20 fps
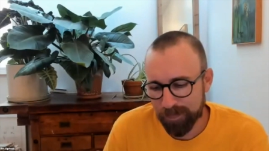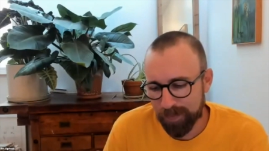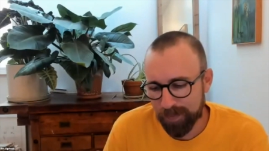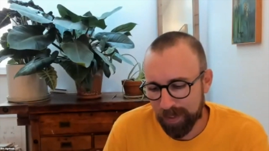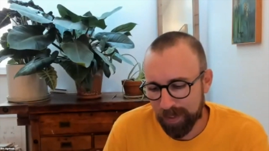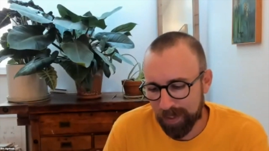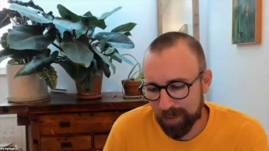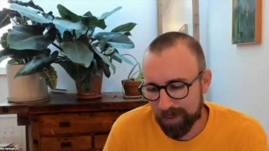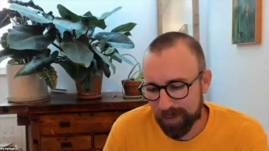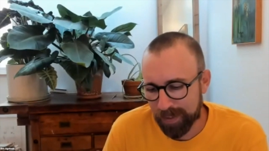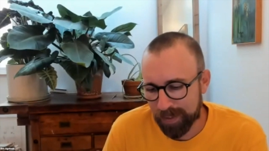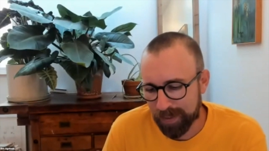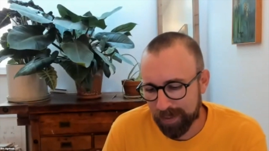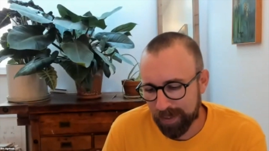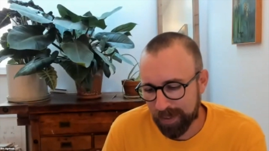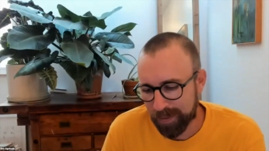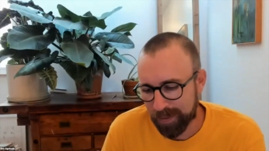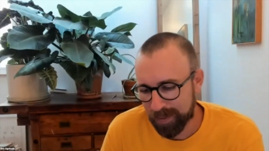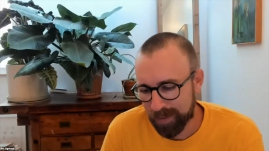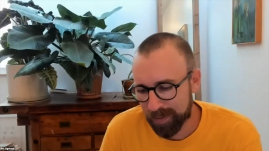I think
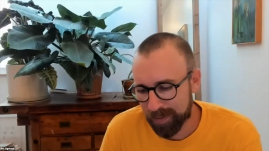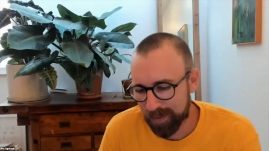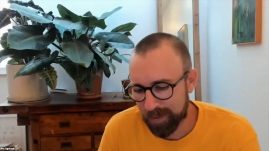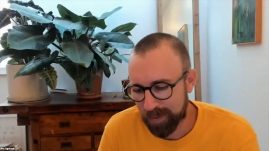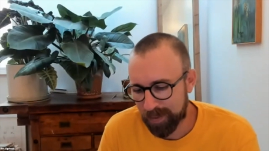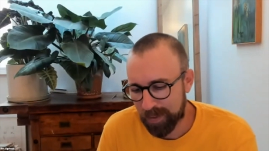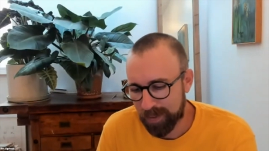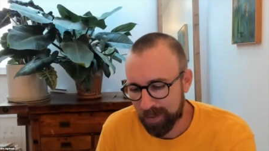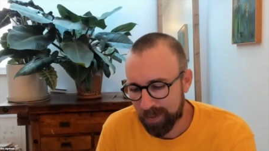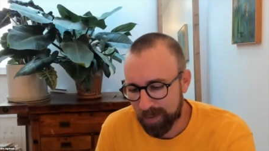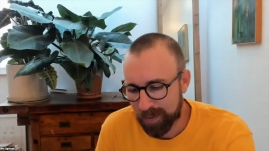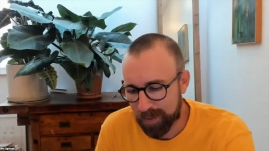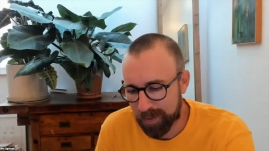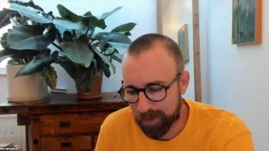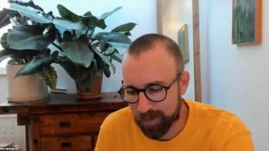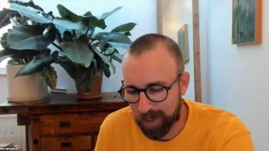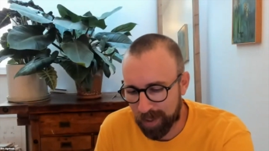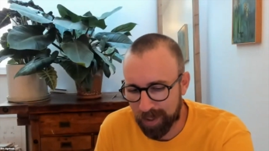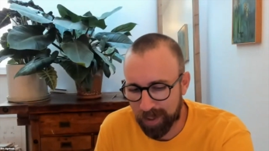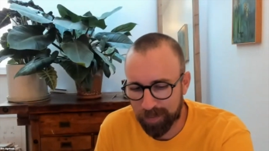that the
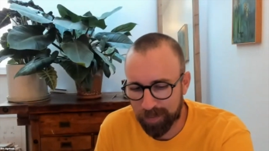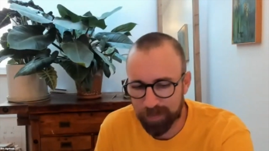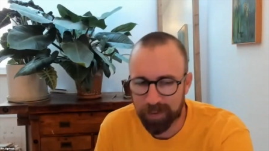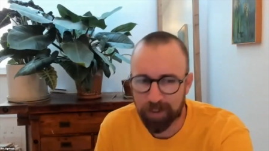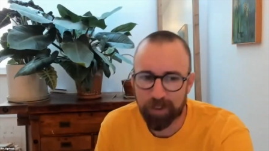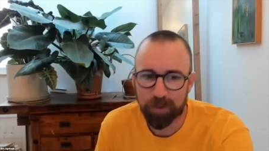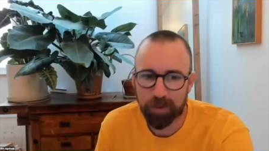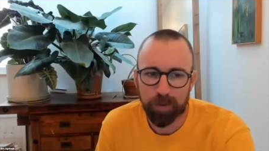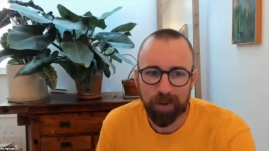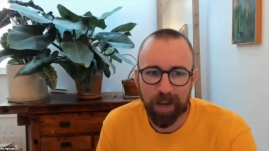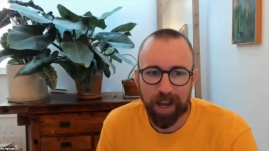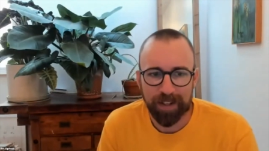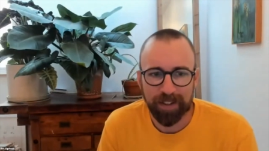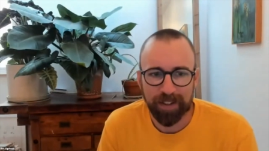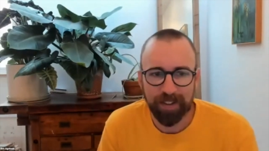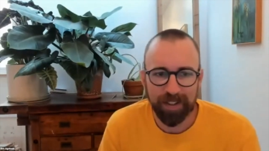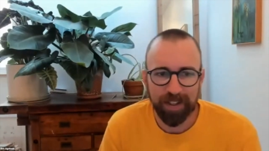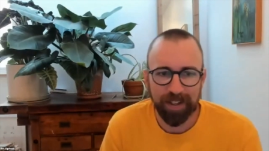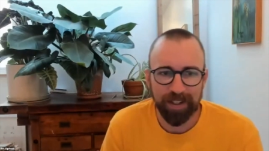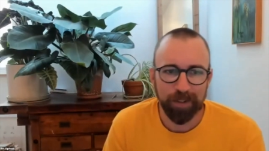trade-off there is when you
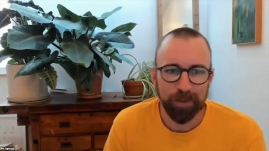aggregate,